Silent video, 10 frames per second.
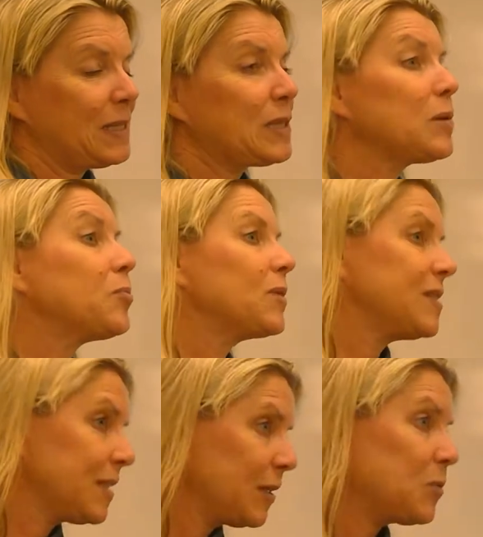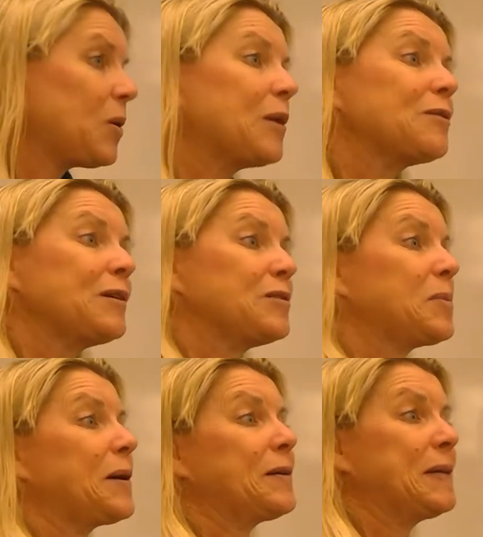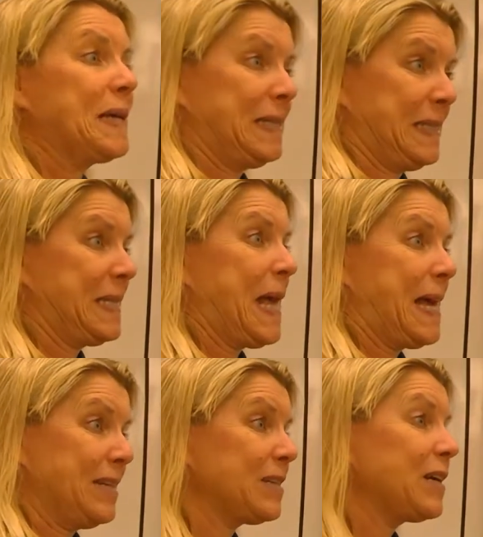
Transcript: The Brazilian wandering spider gets that